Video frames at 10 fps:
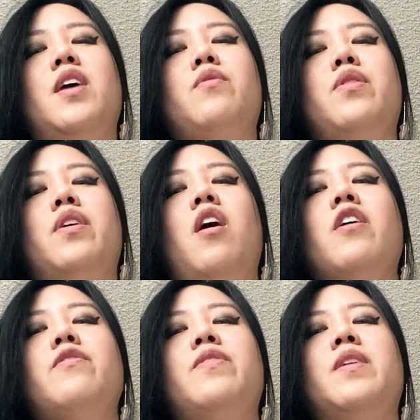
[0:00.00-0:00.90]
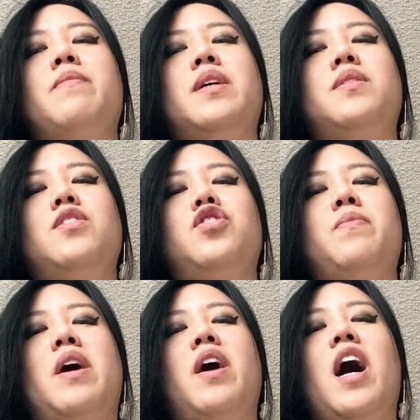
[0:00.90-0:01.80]
and wrote a heartfelt message
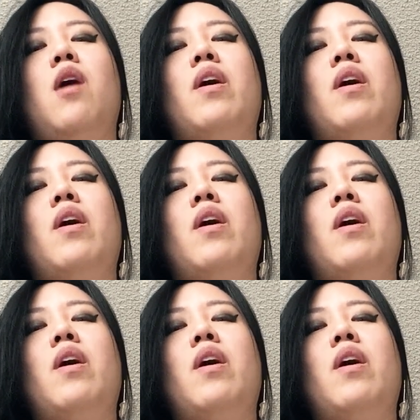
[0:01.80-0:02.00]
about how